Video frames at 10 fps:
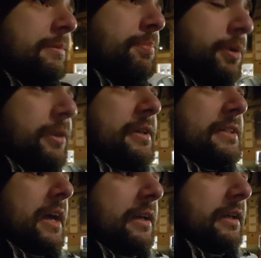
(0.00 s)
put
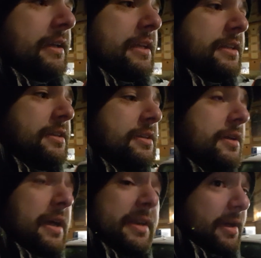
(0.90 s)
this idea
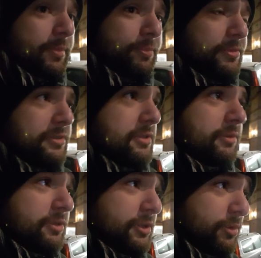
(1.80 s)

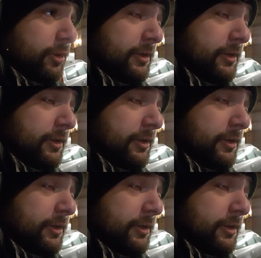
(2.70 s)
to